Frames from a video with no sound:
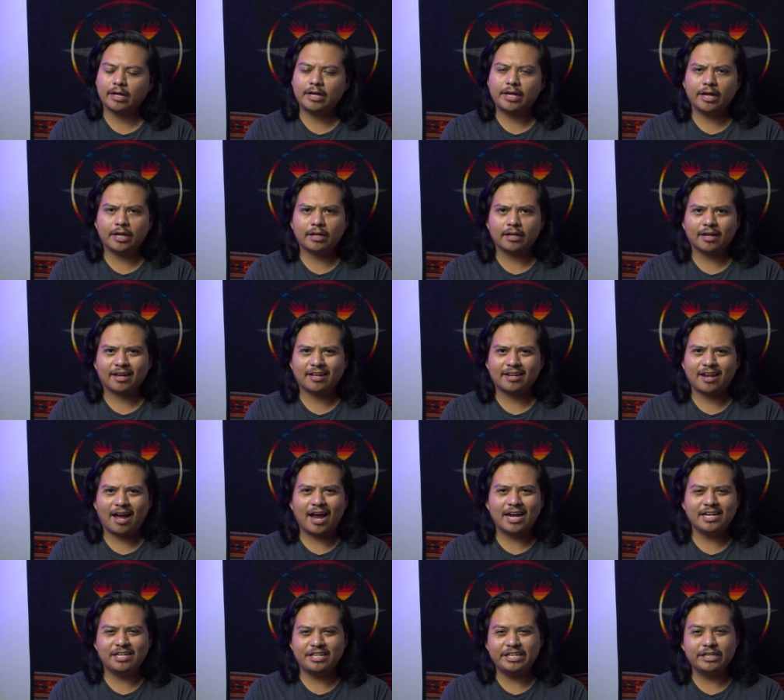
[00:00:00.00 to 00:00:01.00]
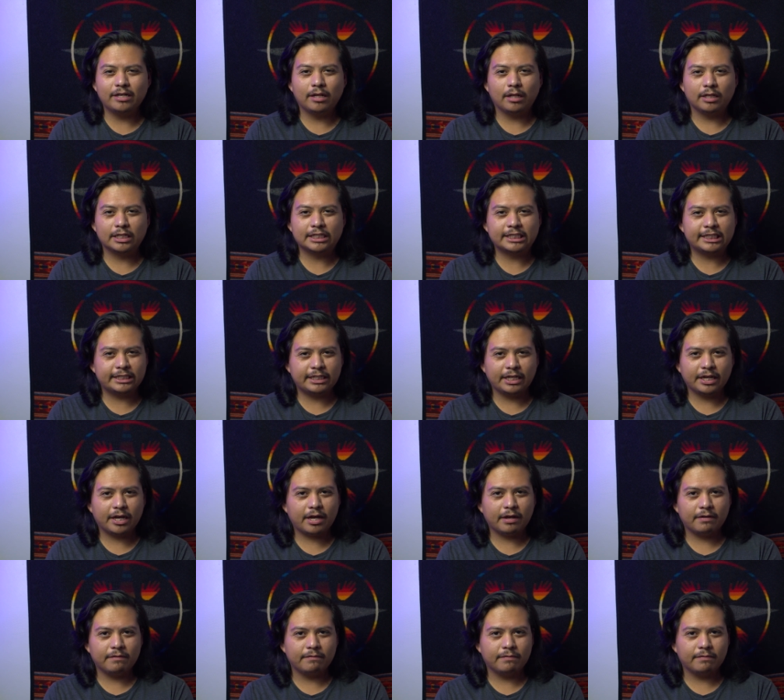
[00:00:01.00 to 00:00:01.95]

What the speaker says: again, like, an idealistic